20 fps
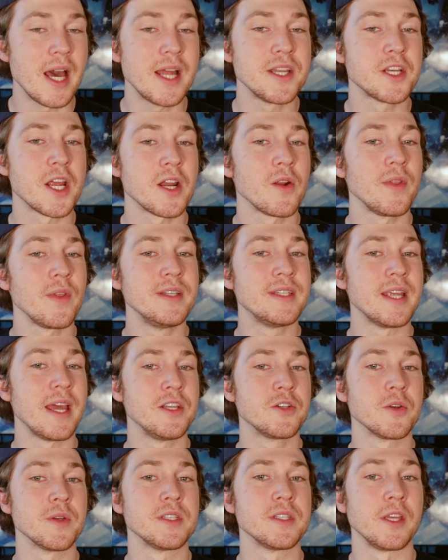not generally
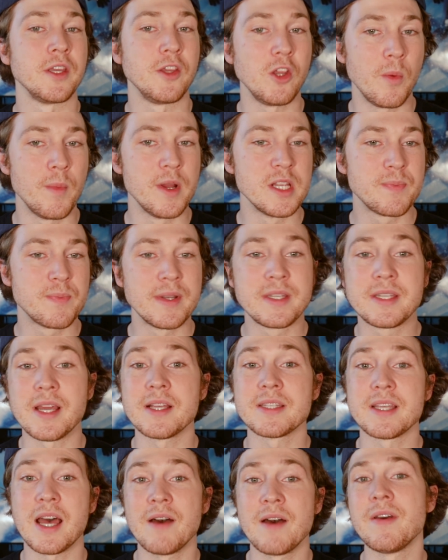dangerous to humans, but
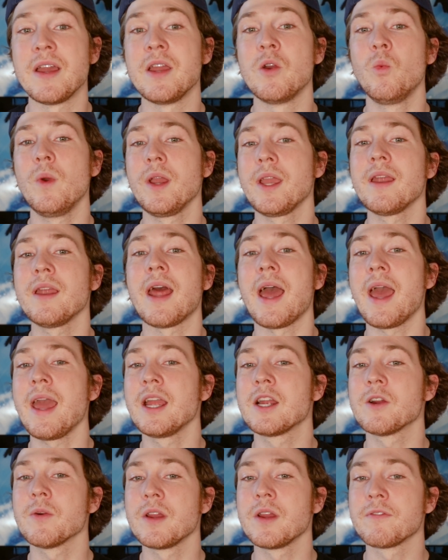does have a wicked
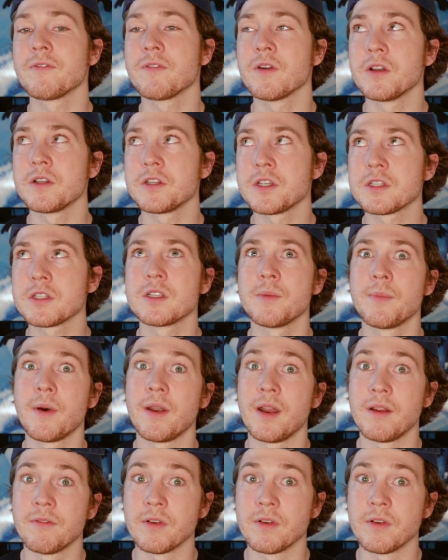hankering for just about